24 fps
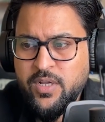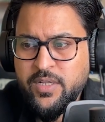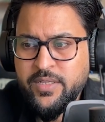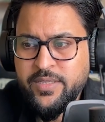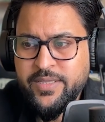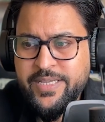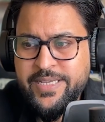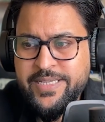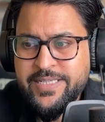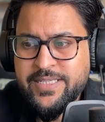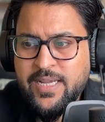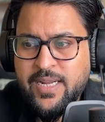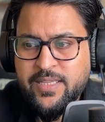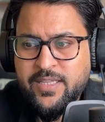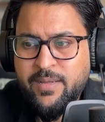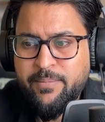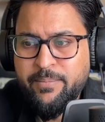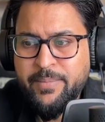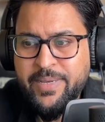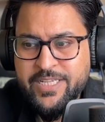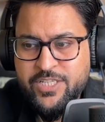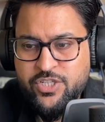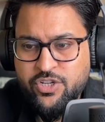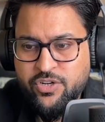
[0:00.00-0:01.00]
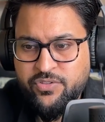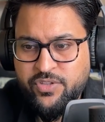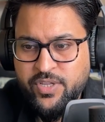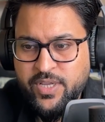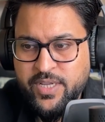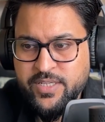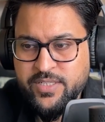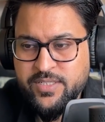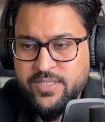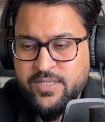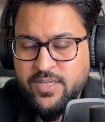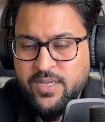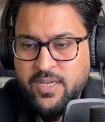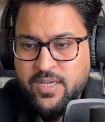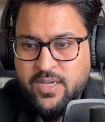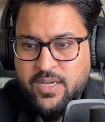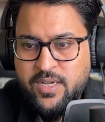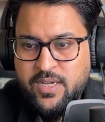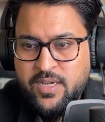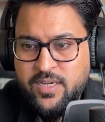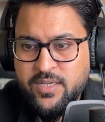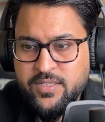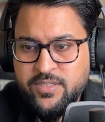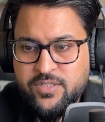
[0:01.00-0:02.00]
these are the major things.
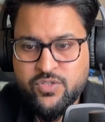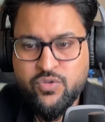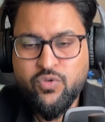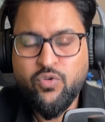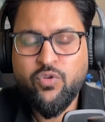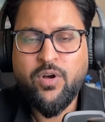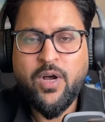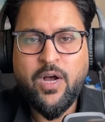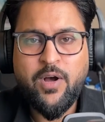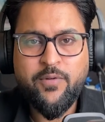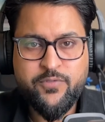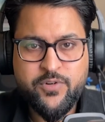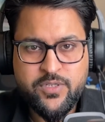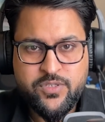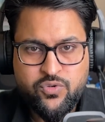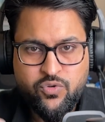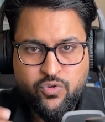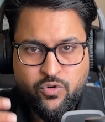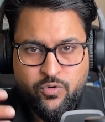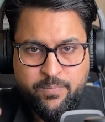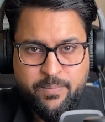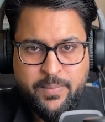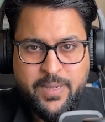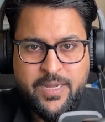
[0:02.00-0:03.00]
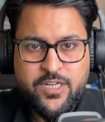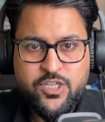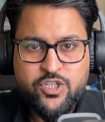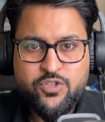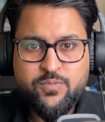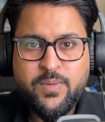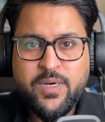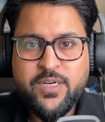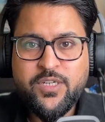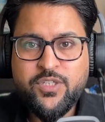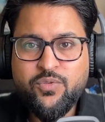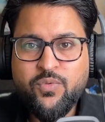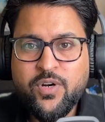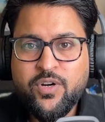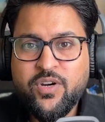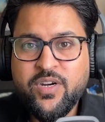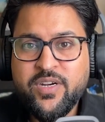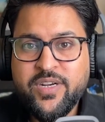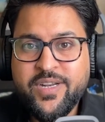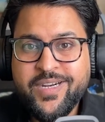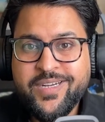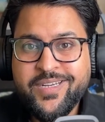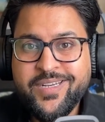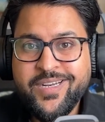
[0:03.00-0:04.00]
After scope management, you are
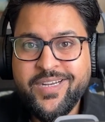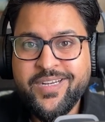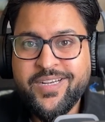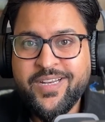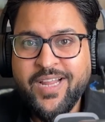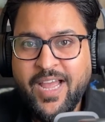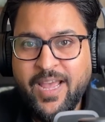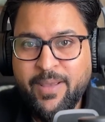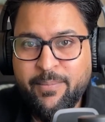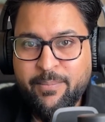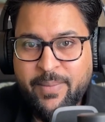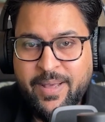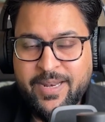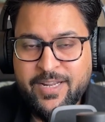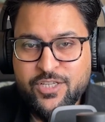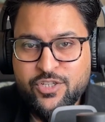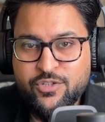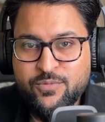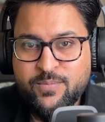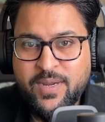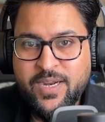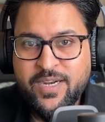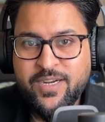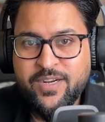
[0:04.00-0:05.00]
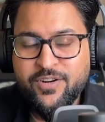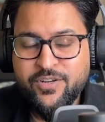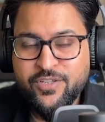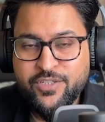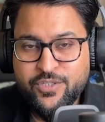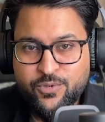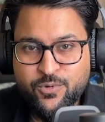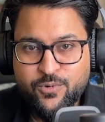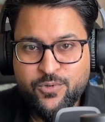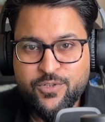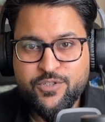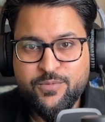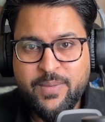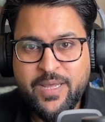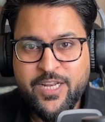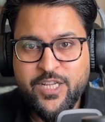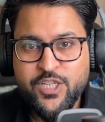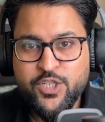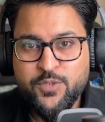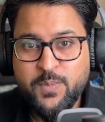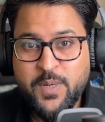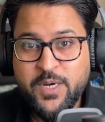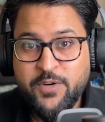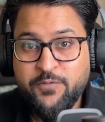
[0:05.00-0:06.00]
conducting time management, resource
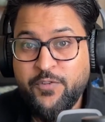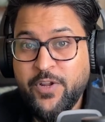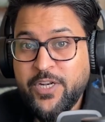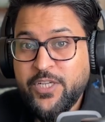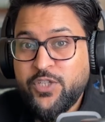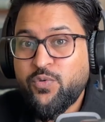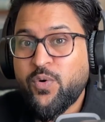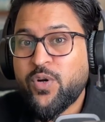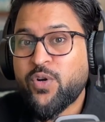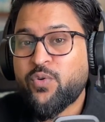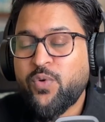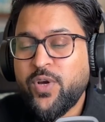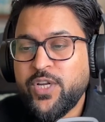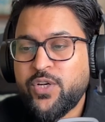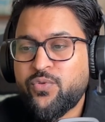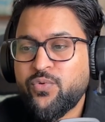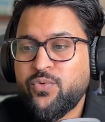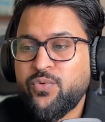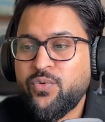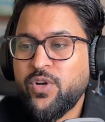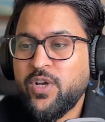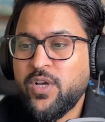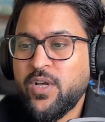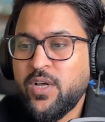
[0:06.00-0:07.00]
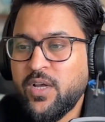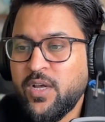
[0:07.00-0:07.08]
management. When you are going to